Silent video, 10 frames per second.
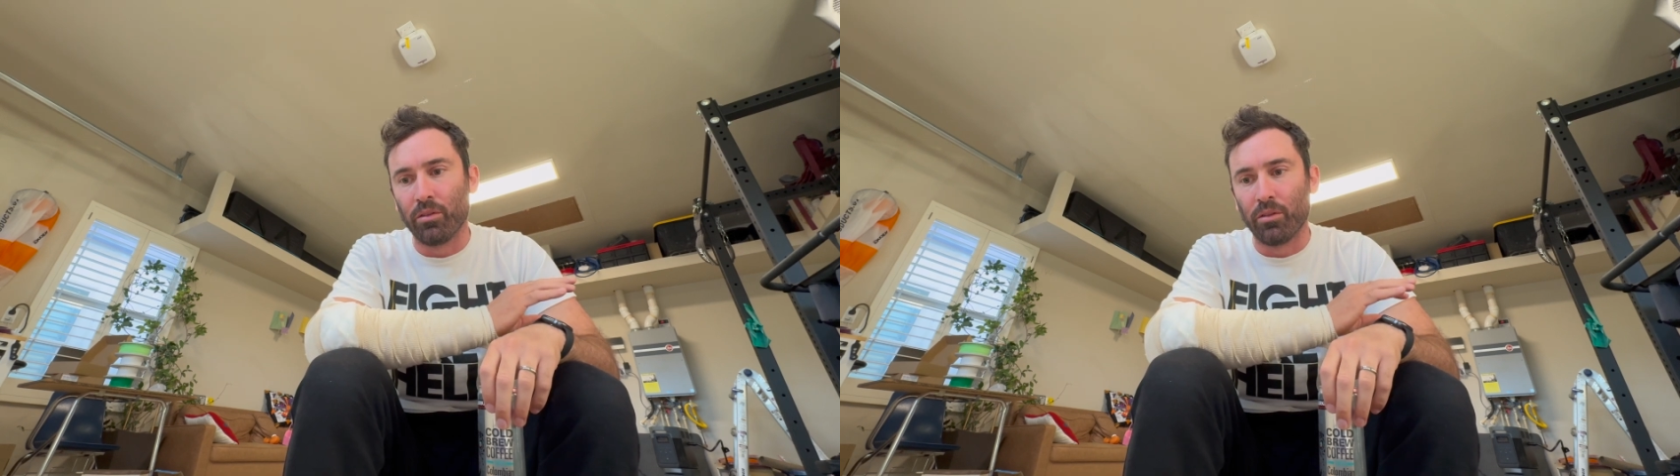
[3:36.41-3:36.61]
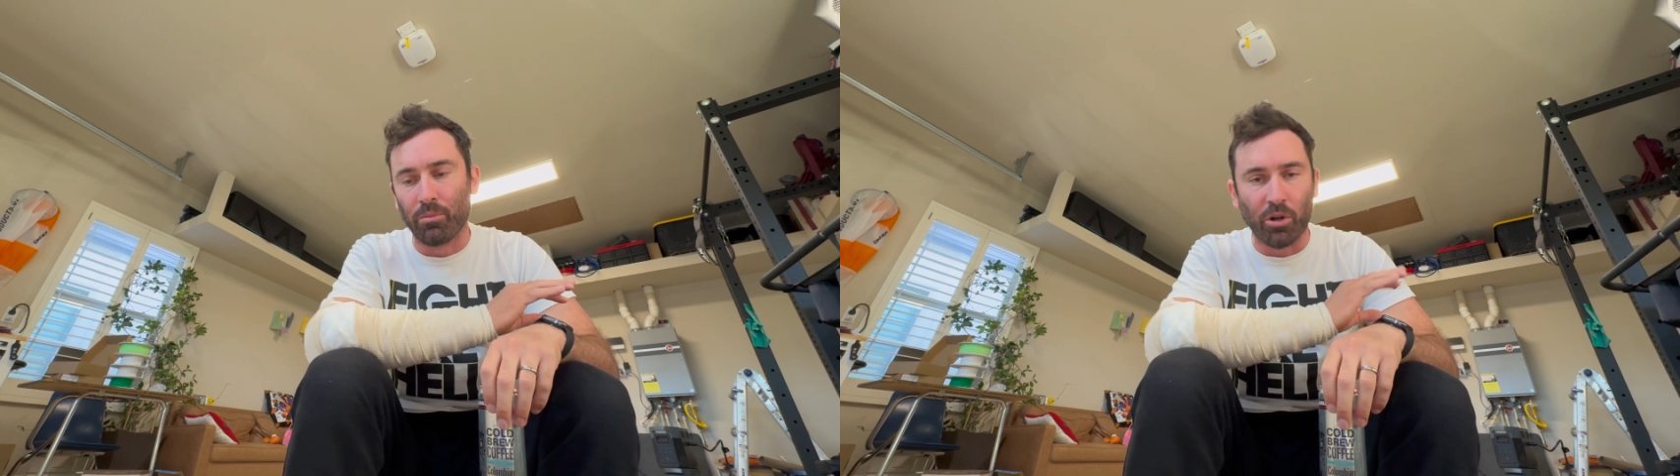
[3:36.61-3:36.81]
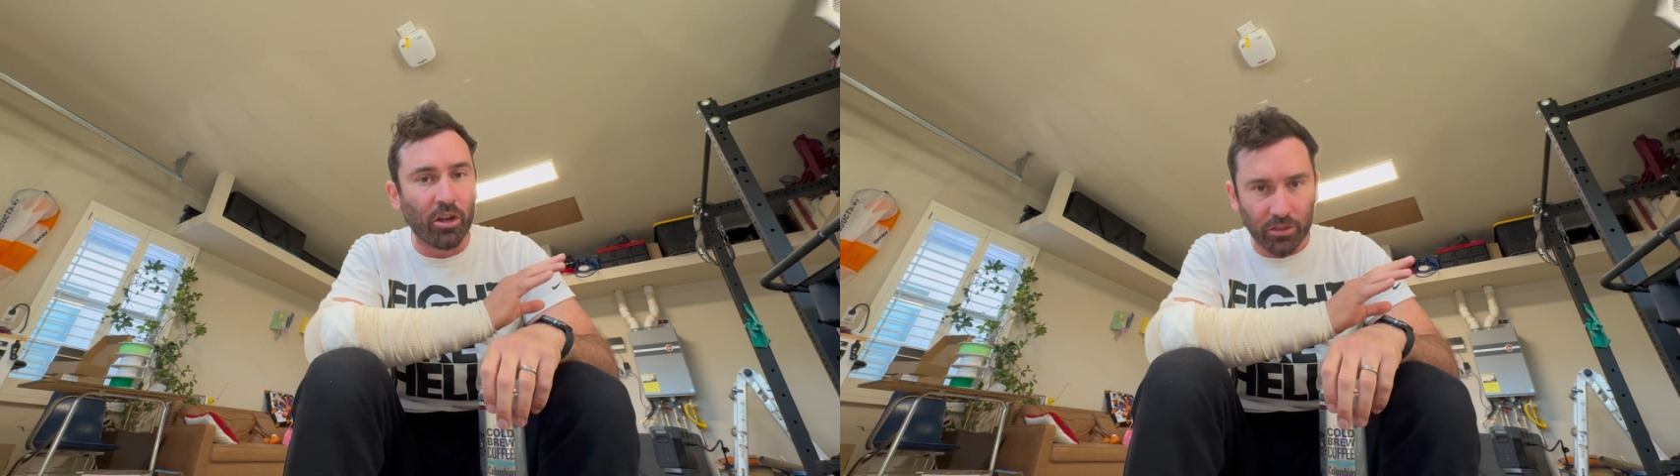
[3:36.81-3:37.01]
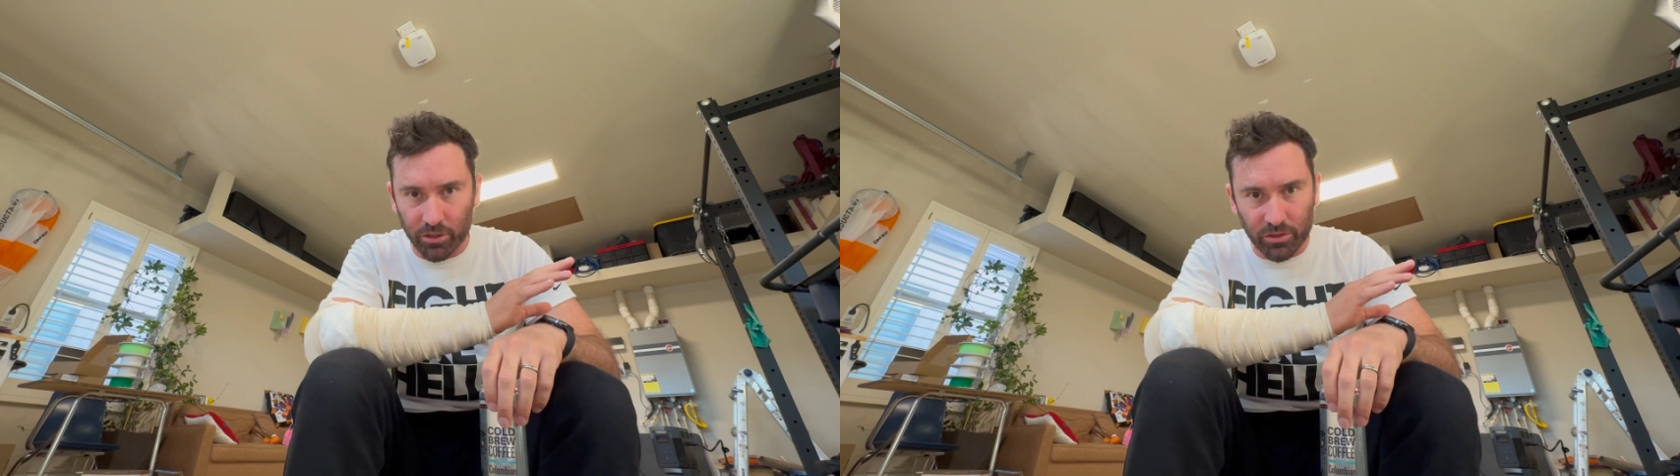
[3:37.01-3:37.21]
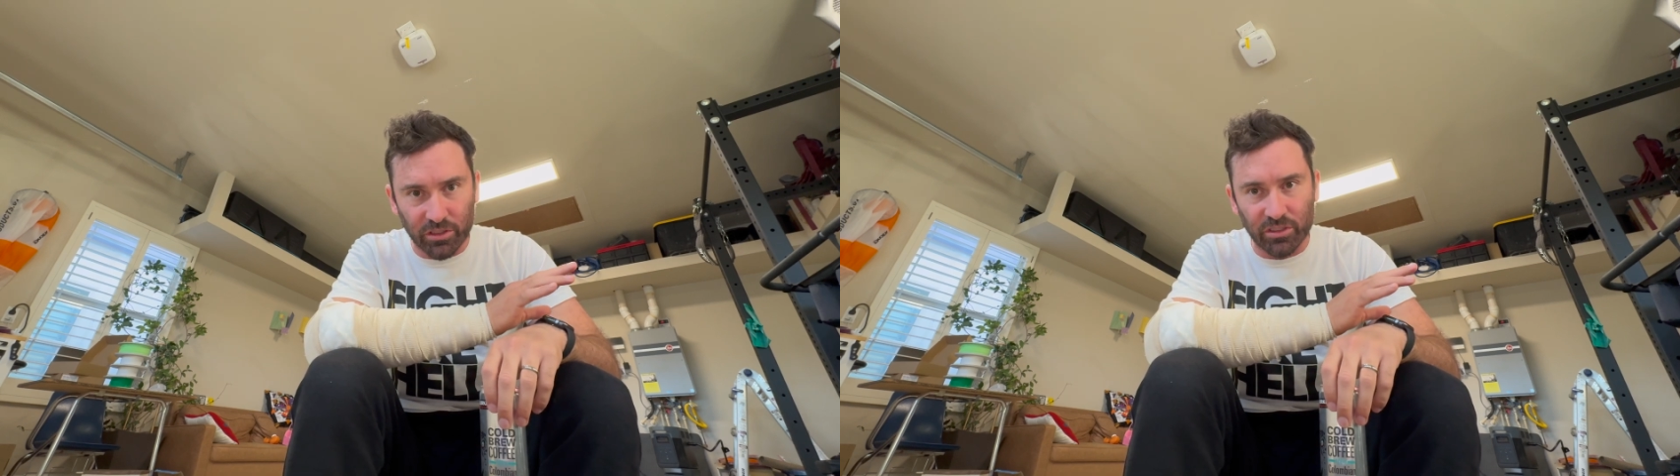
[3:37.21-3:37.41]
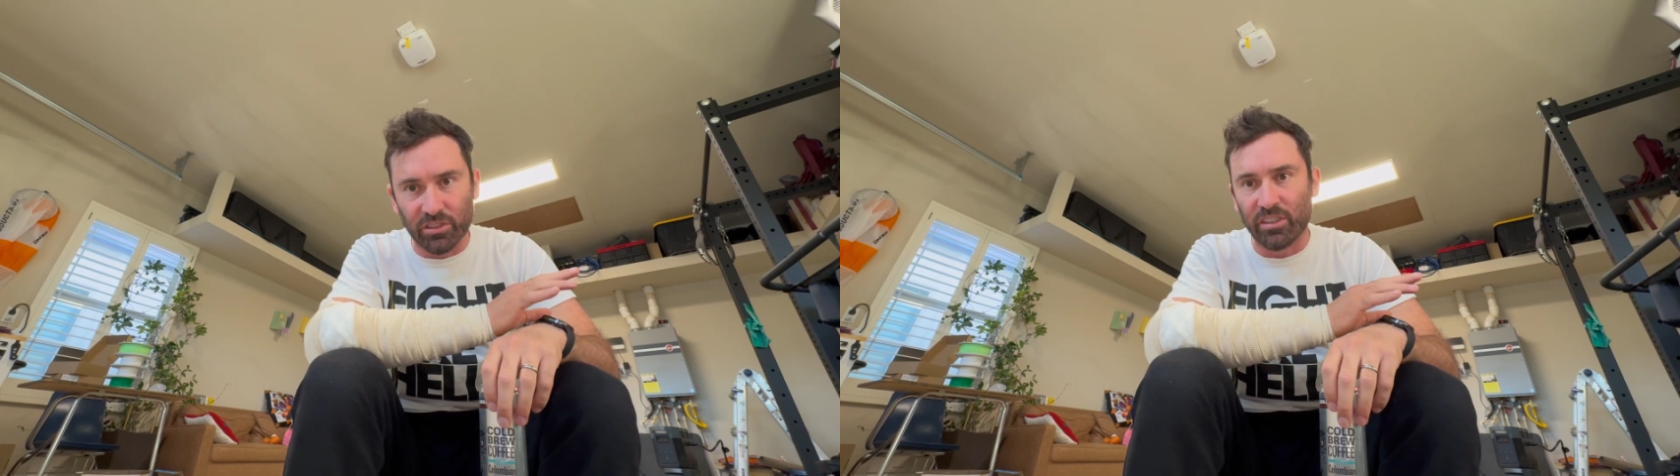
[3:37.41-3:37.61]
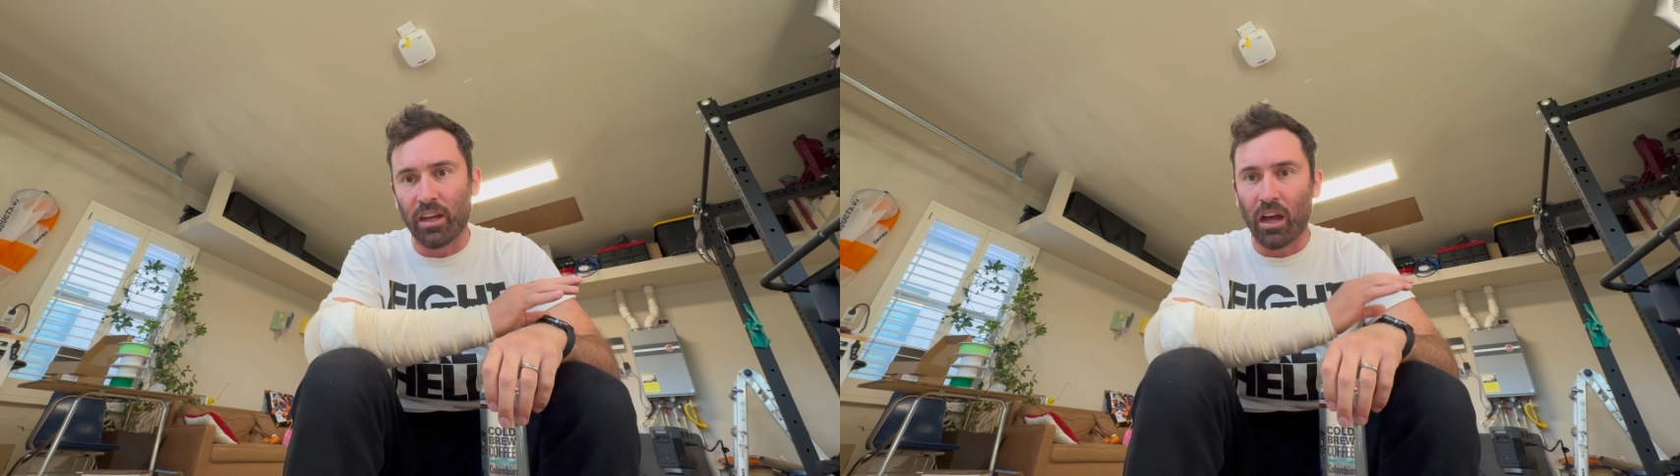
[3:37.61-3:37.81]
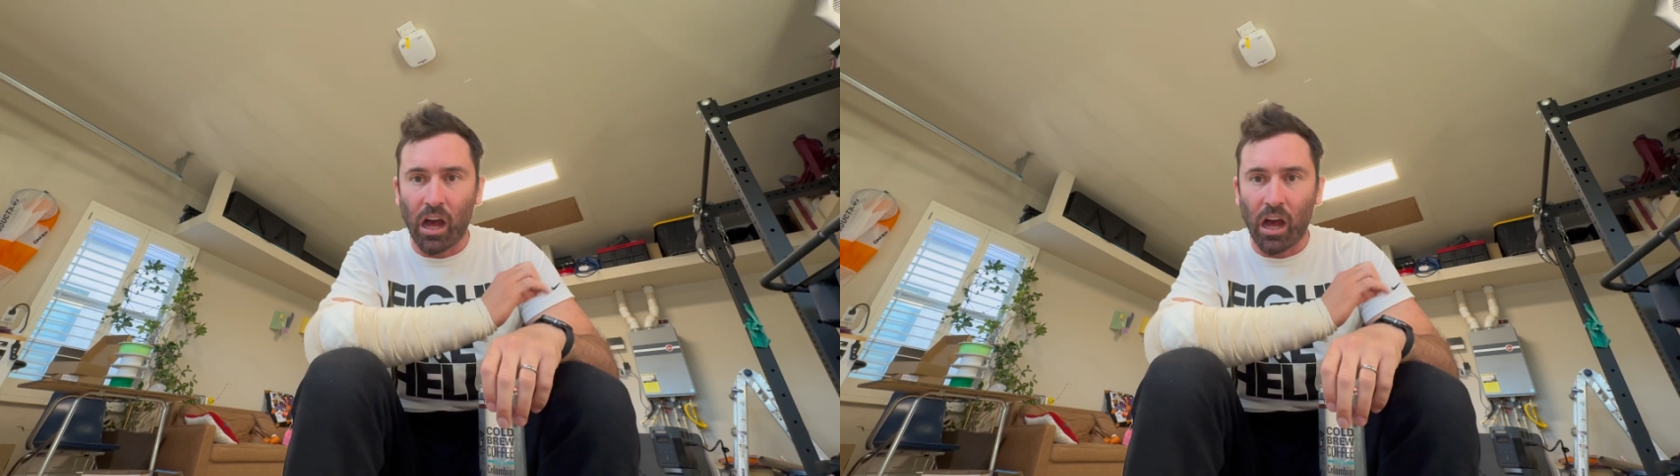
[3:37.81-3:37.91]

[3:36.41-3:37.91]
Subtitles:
the prognosis, is that